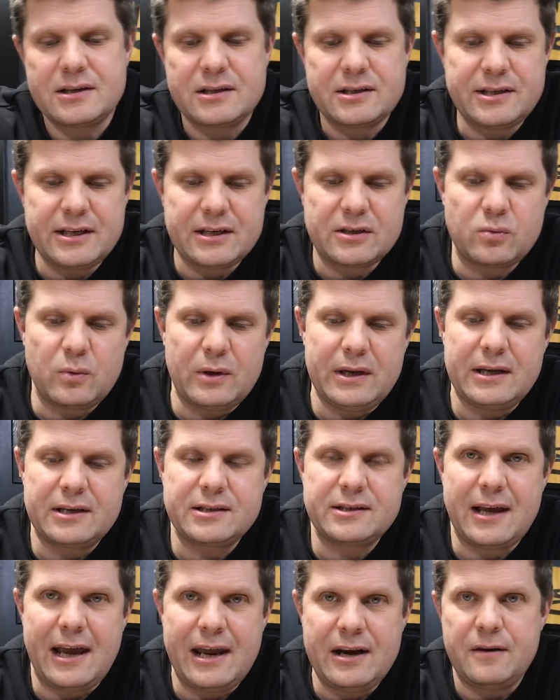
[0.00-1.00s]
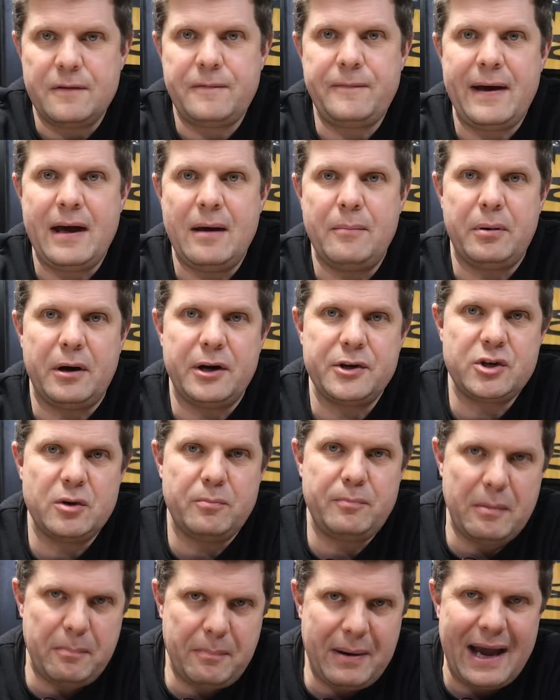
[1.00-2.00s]
6 weeks, end of Feb, I
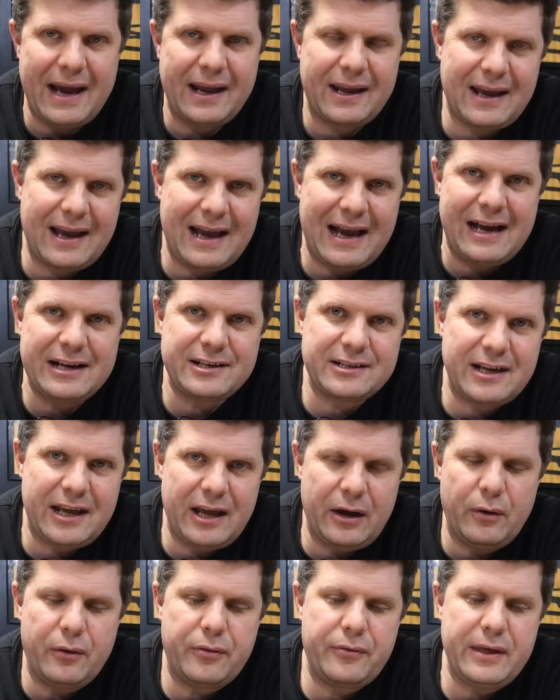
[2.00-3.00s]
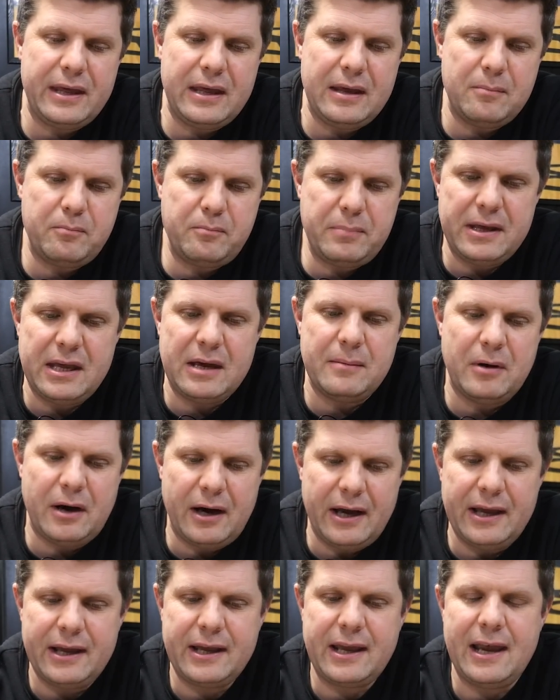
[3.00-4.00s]
should be back at a healthy
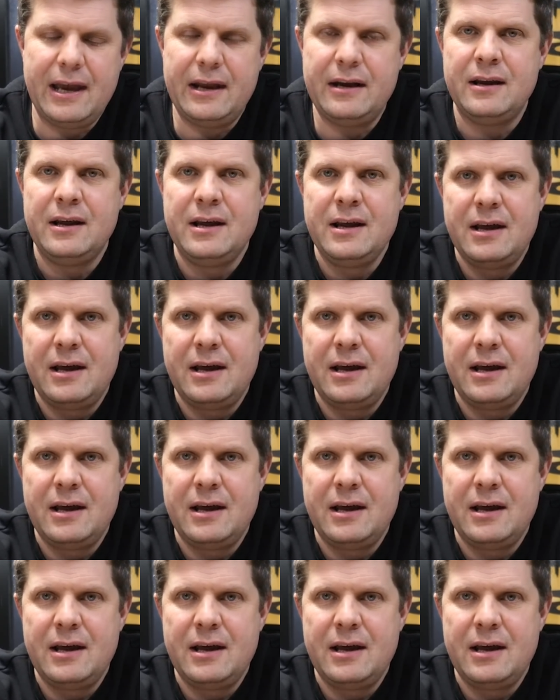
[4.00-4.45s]
BMI again.